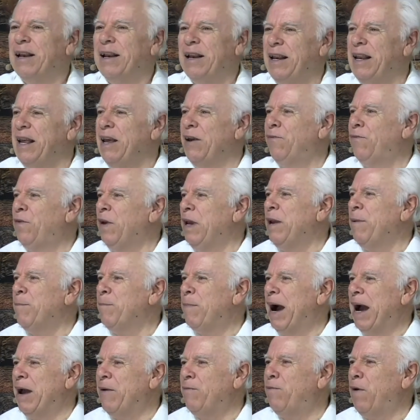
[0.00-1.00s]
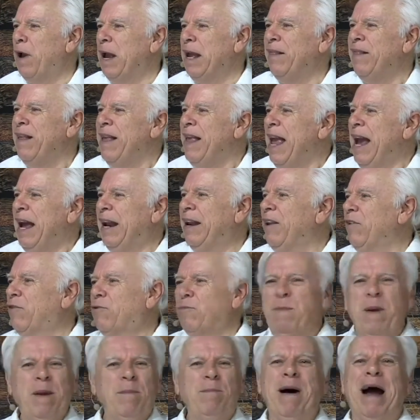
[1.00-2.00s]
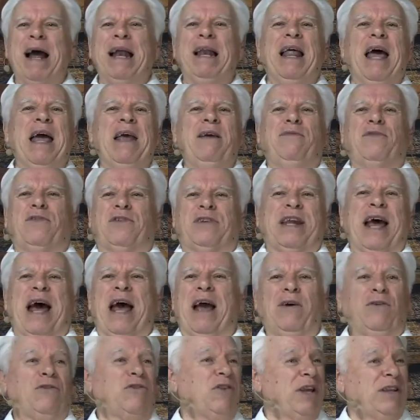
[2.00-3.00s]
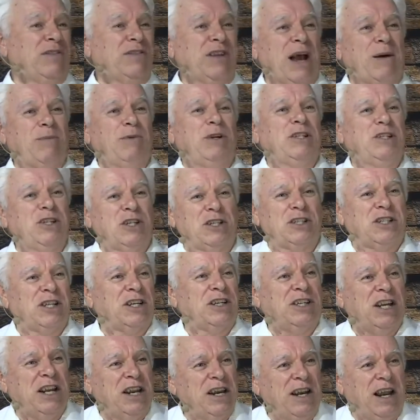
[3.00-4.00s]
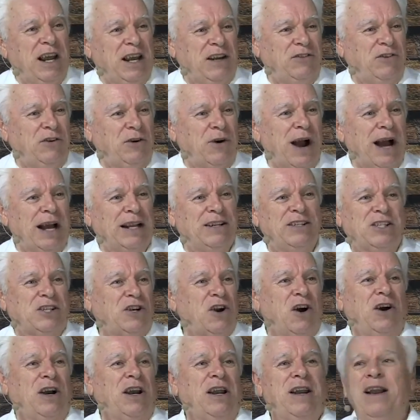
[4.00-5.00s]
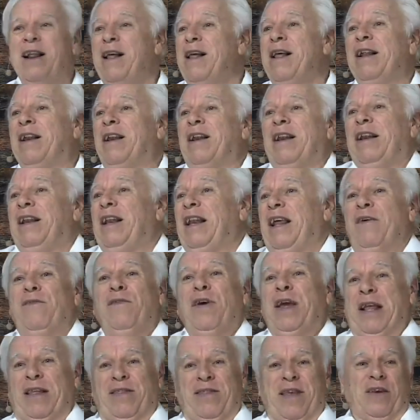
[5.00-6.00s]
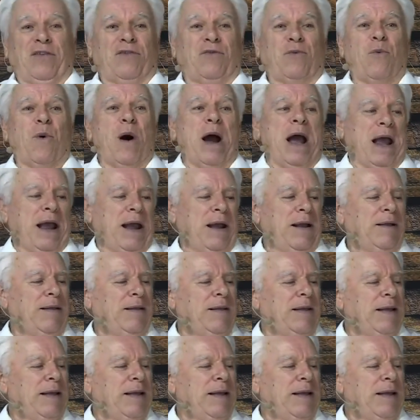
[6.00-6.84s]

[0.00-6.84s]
Living by faith. And it's been my lifestyle since I was just a teenager. I started living this way.